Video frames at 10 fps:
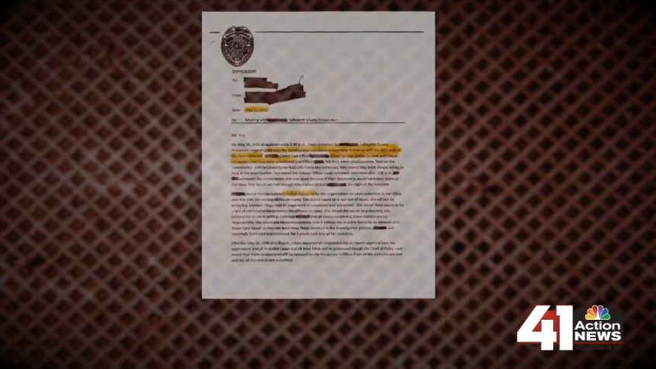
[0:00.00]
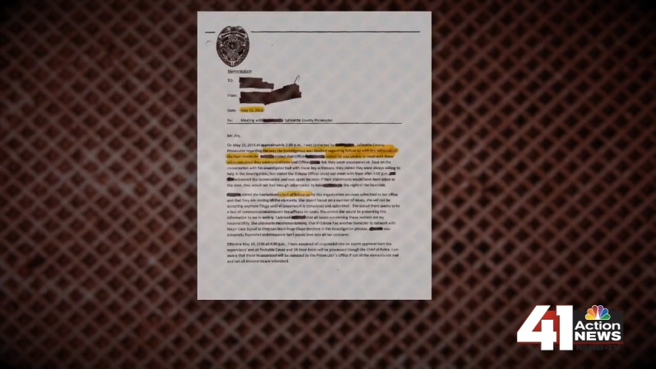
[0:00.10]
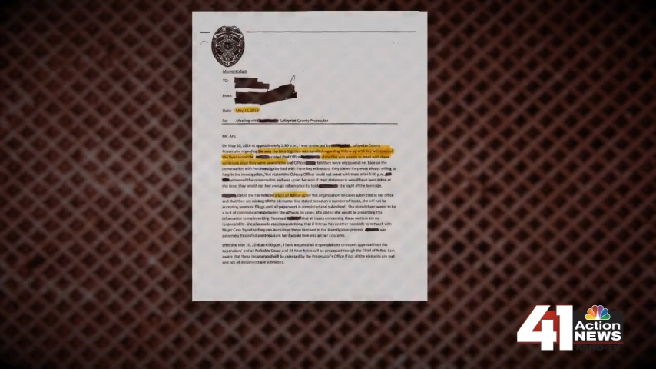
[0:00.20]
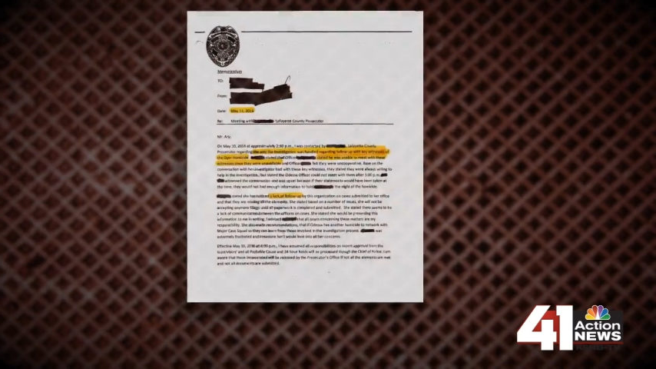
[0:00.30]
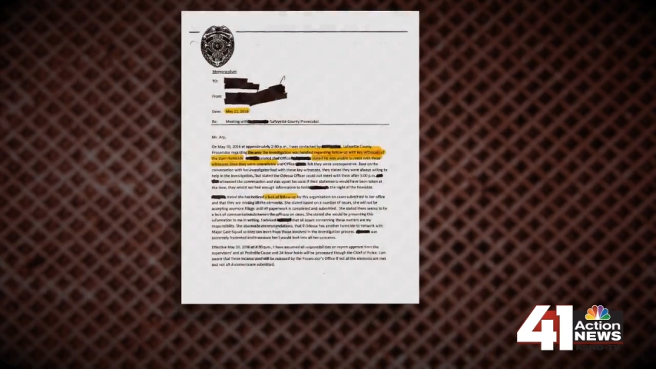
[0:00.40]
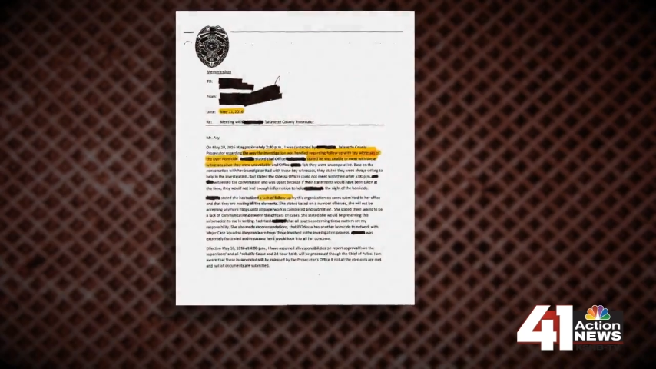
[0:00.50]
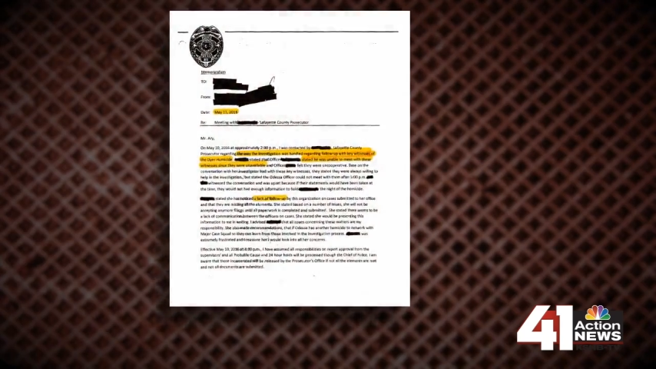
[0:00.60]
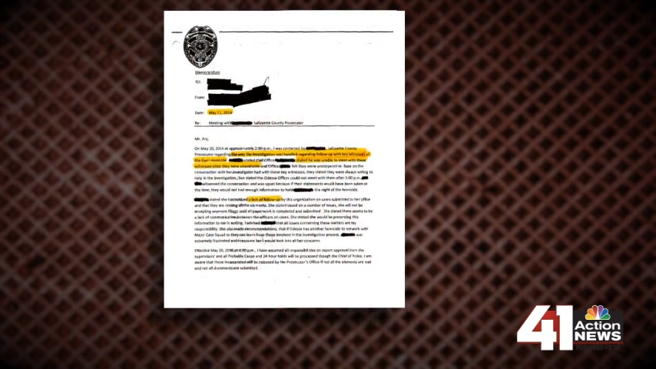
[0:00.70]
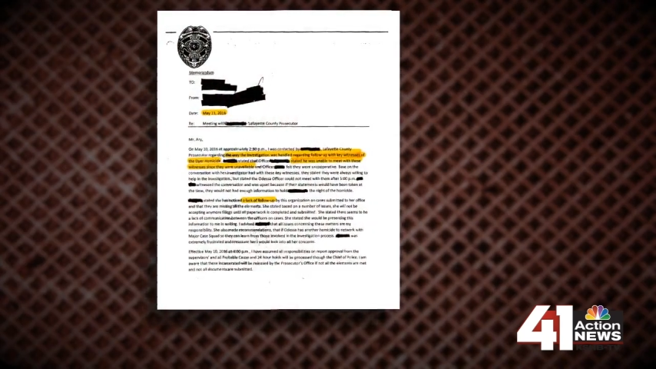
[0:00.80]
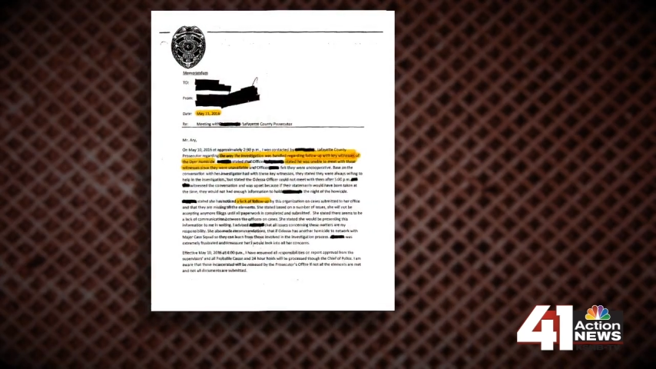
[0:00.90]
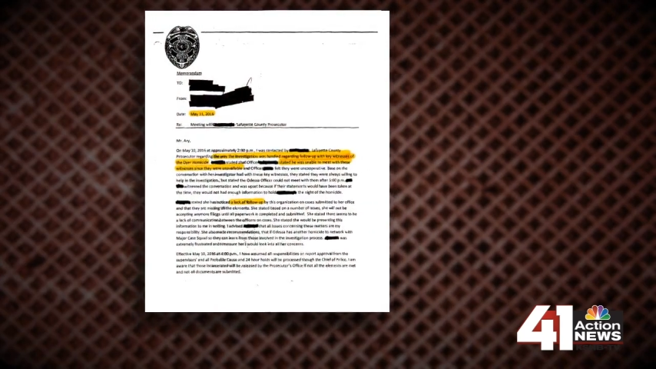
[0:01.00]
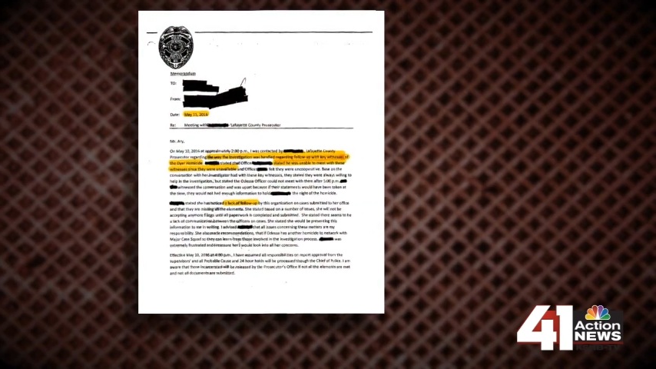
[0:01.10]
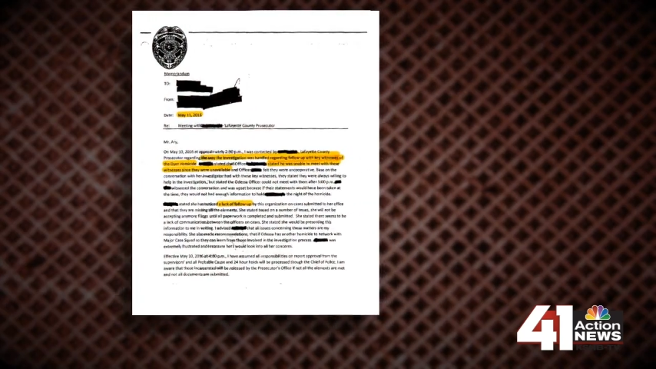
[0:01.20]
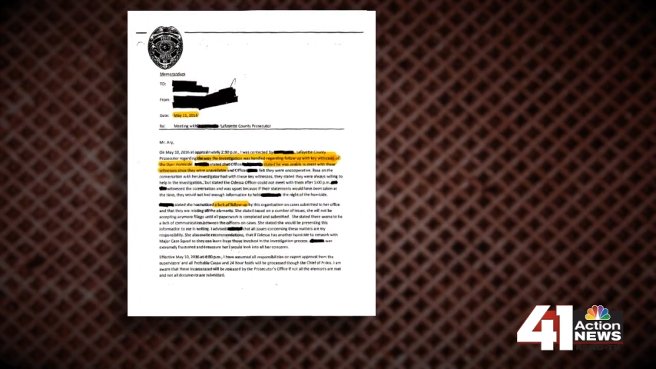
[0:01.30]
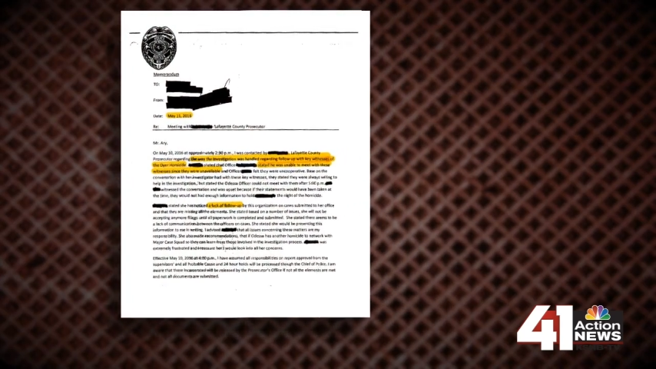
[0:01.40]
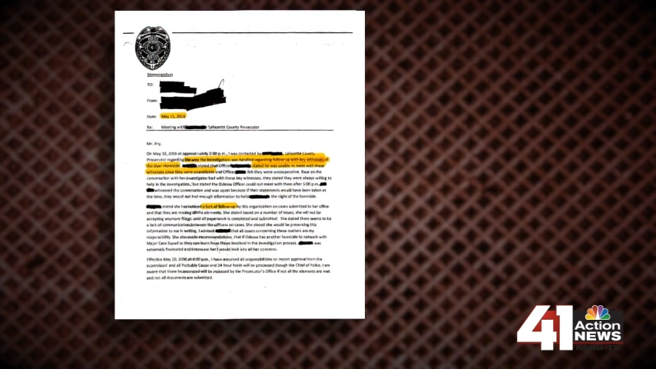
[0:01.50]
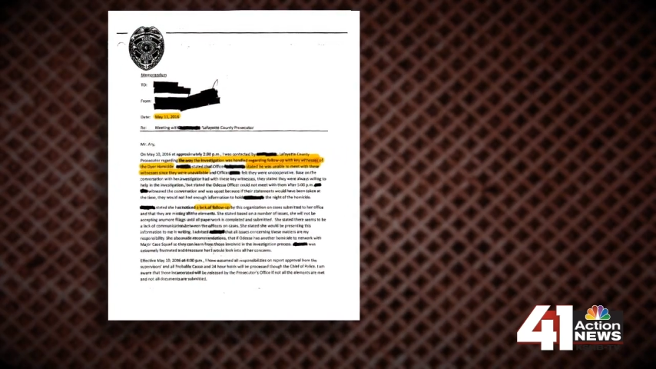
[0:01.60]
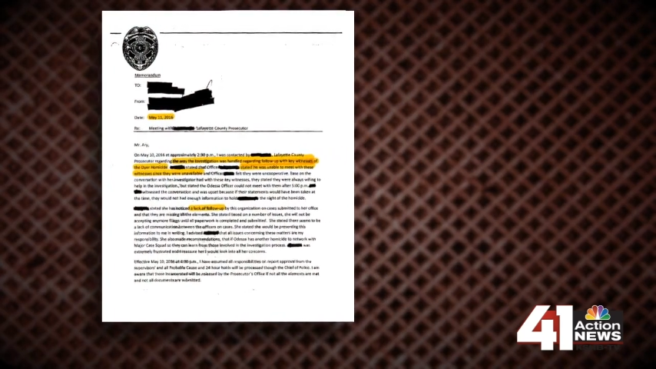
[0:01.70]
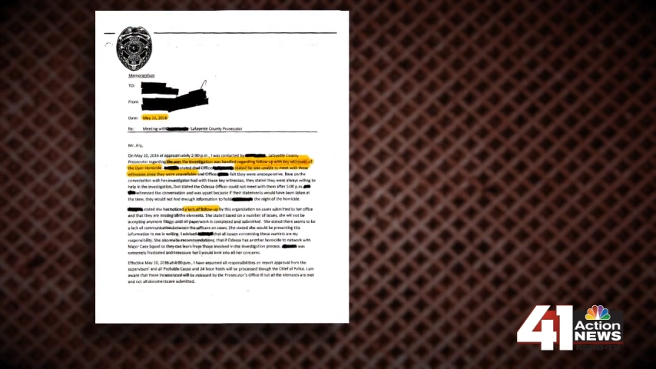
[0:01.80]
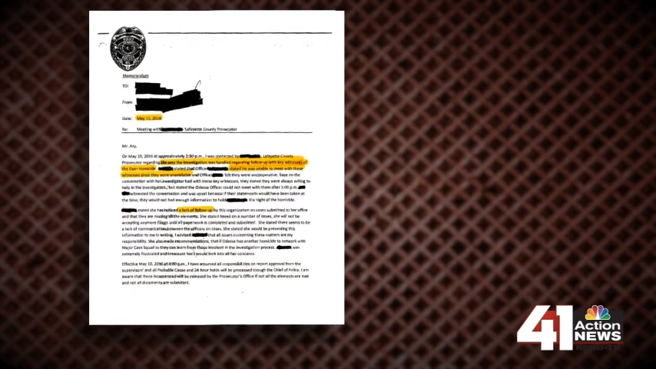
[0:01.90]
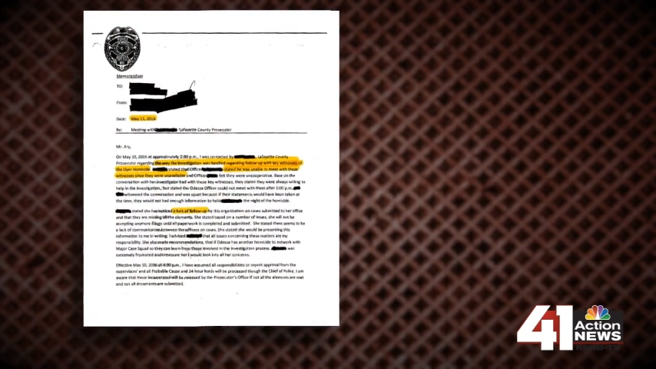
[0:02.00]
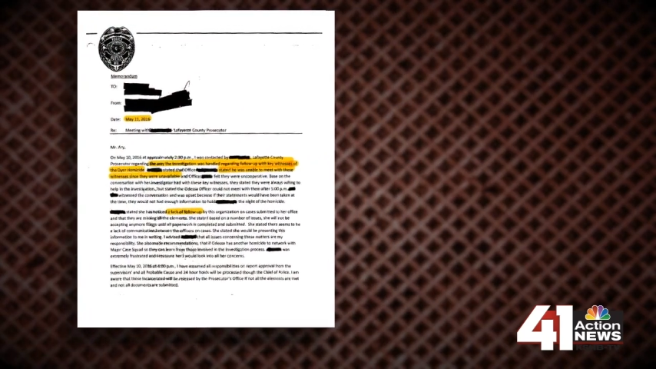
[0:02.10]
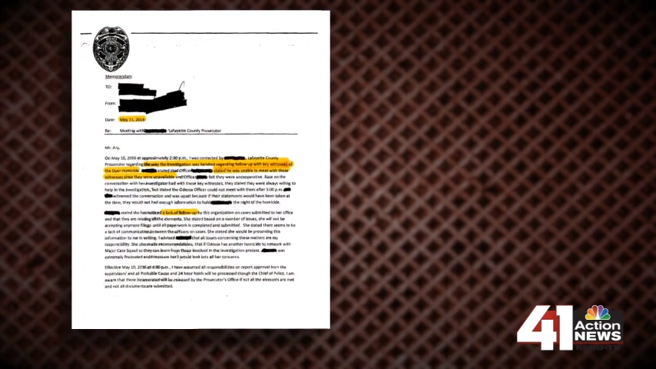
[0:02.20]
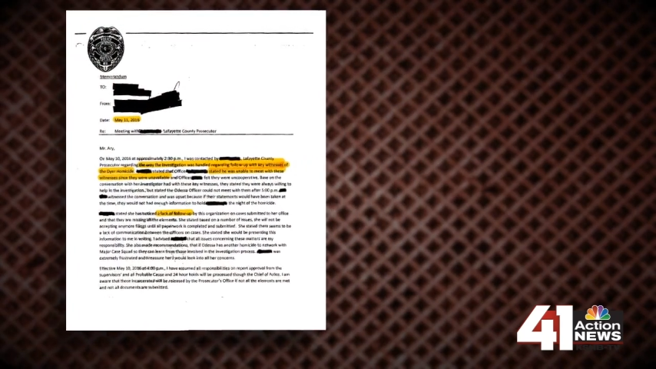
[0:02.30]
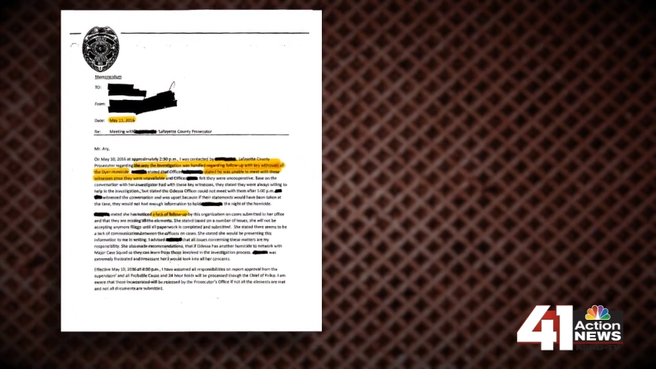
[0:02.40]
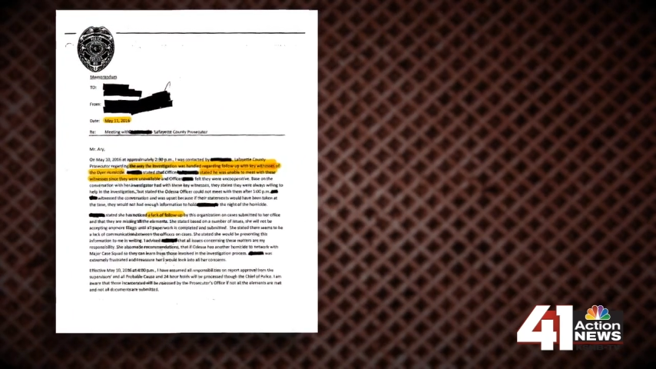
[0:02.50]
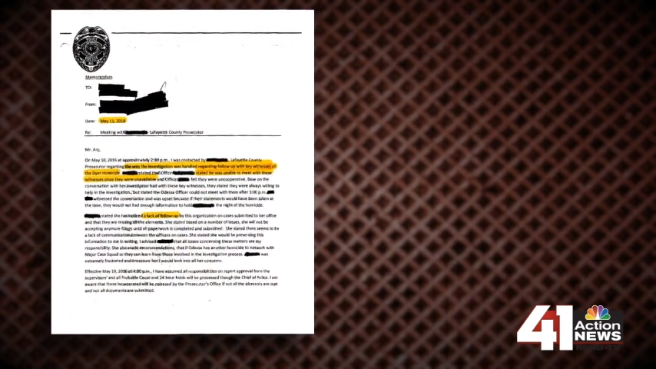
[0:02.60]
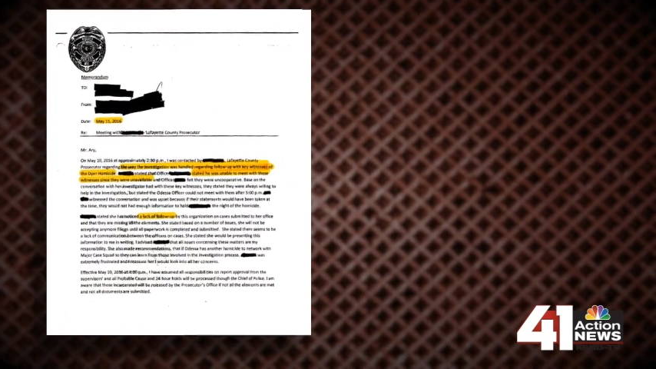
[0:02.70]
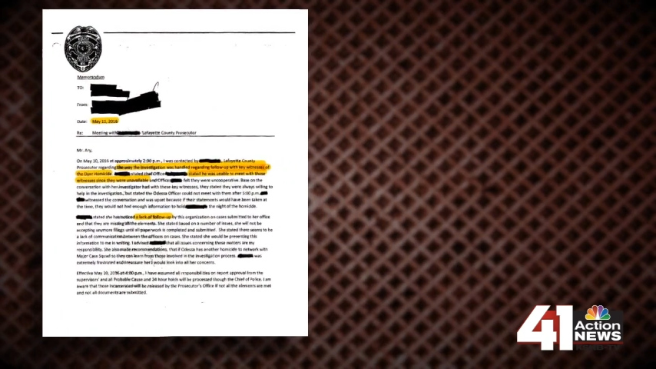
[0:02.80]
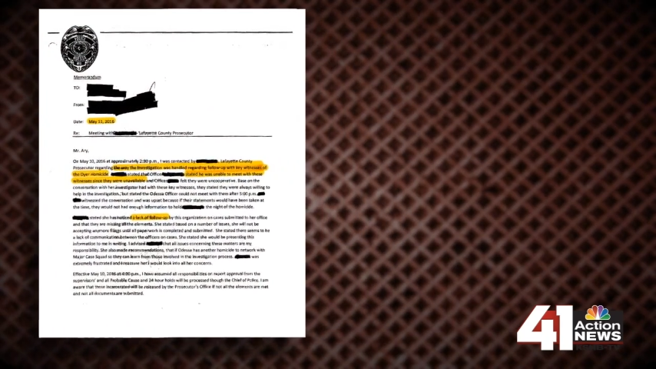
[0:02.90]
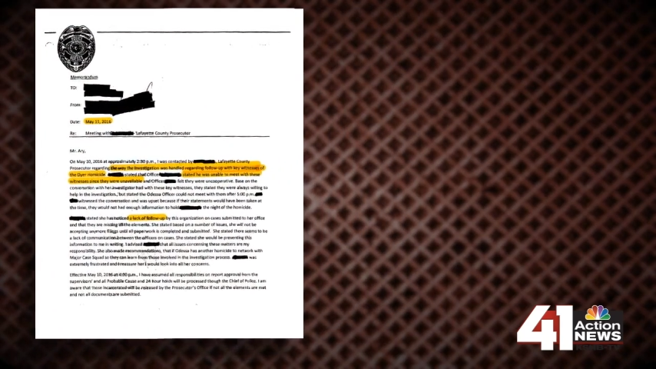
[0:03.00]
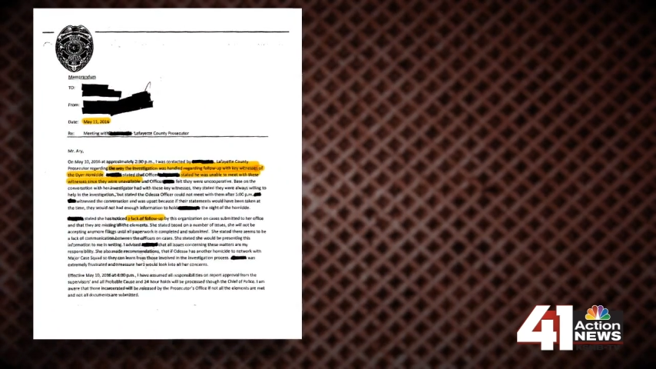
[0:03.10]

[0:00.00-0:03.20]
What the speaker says: Nobody's mouth can be seen.